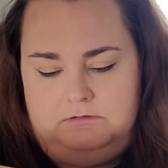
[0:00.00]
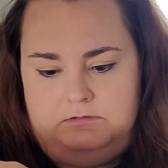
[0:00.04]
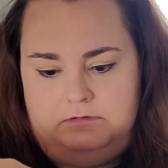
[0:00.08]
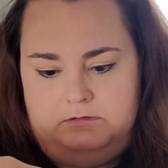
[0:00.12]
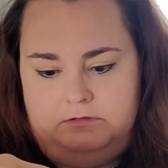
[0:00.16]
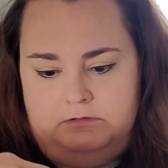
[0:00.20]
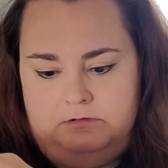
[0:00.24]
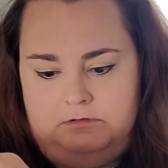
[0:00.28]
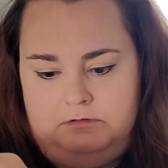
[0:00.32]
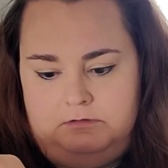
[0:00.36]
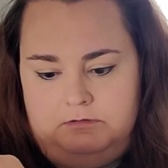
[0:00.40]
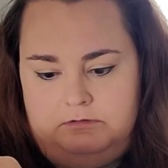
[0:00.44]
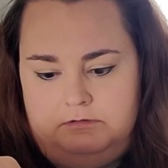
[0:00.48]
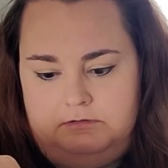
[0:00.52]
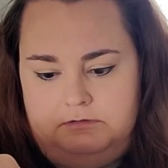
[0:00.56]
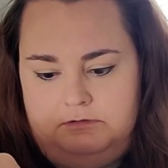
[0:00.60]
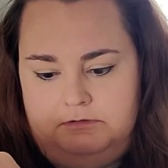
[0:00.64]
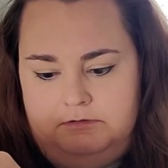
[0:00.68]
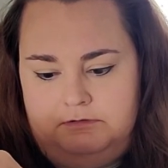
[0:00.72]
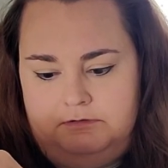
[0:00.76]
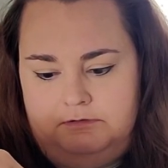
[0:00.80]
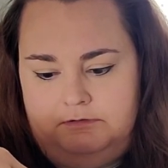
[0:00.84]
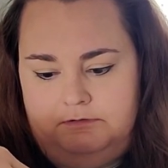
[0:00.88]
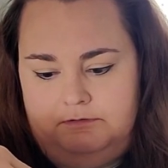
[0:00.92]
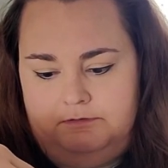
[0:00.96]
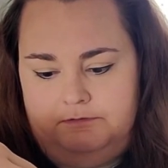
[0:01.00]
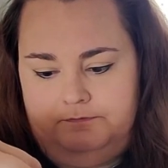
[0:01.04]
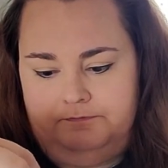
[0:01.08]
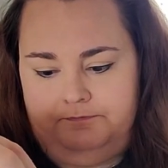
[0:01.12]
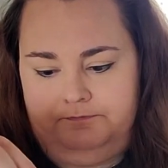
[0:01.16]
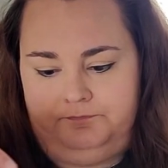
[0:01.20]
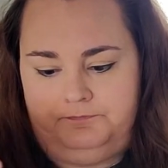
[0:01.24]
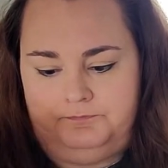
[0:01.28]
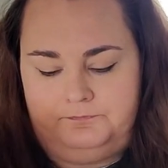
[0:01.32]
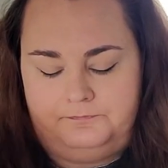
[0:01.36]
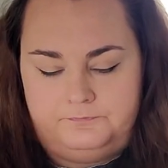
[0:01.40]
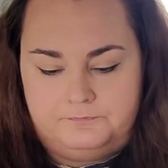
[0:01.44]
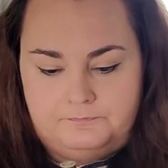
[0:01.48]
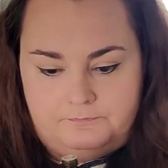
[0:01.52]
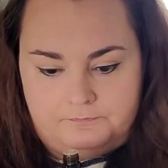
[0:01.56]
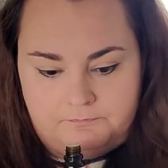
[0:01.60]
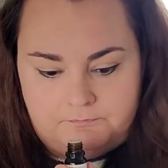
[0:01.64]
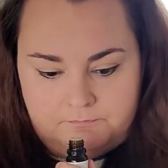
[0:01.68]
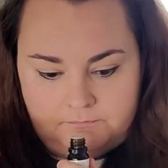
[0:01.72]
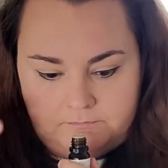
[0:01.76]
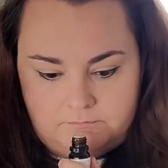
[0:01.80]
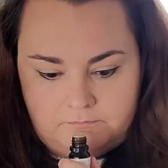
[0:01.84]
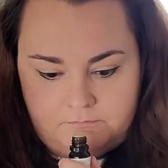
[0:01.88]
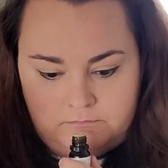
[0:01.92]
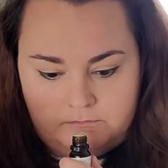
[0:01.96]

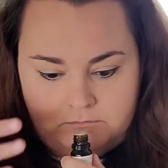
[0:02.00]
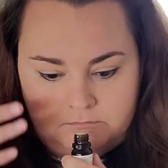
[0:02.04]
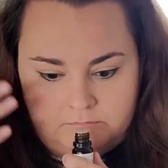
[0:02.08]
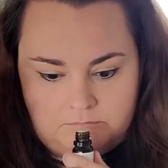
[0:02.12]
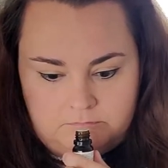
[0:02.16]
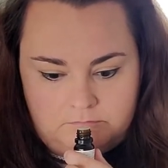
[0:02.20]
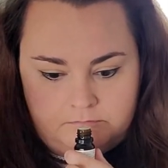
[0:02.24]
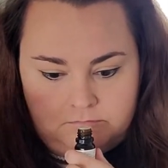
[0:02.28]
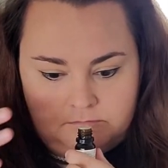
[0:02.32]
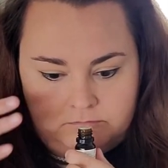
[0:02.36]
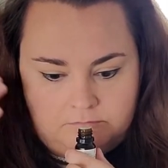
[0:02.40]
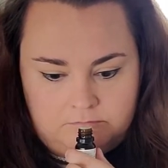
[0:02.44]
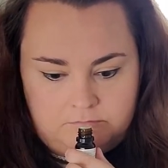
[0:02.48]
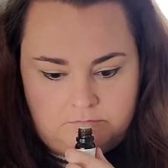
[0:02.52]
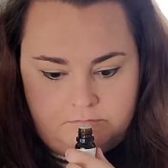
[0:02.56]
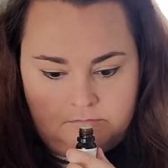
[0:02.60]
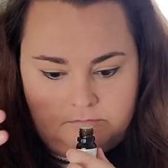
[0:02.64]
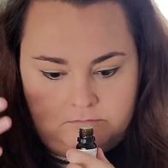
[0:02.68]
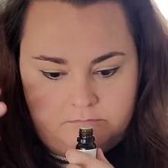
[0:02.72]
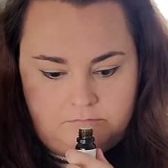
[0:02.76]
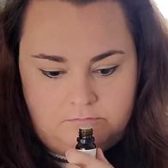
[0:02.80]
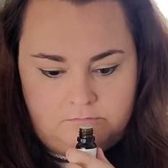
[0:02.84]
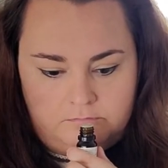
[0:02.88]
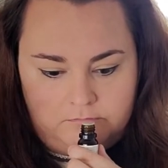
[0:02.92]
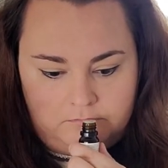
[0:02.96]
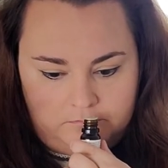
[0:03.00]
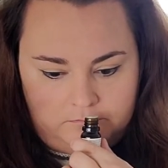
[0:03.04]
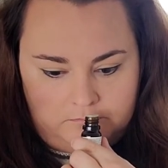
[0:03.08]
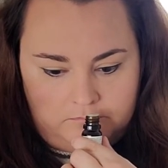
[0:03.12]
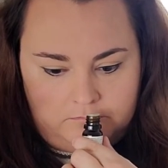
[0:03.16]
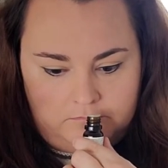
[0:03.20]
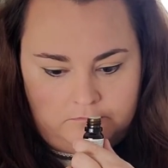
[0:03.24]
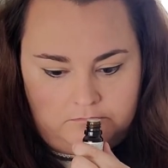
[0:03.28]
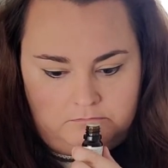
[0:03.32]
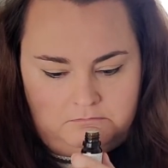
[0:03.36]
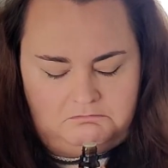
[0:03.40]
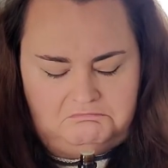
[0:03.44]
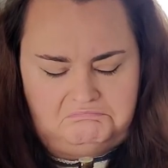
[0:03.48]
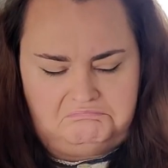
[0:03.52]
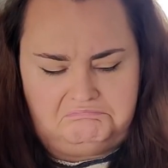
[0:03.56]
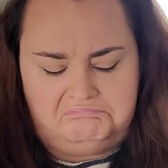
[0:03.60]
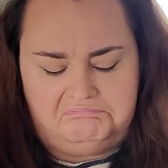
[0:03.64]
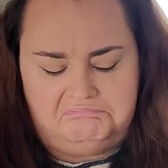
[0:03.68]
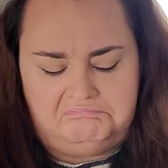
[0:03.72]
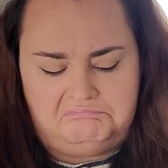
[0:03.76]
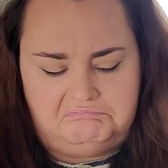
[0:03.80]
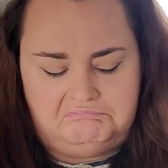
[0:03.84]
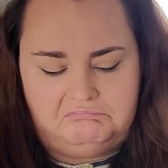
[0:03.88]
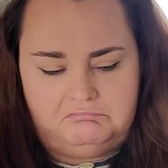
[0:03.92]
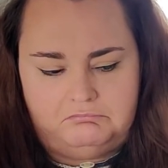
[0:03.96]

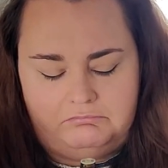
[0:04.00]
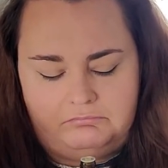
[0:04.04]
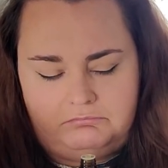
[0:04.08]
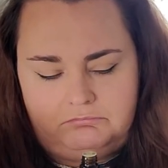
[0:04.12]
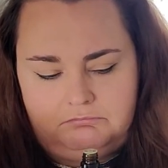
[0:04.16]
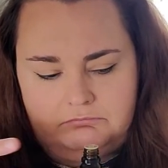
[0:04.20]
(no one is talking)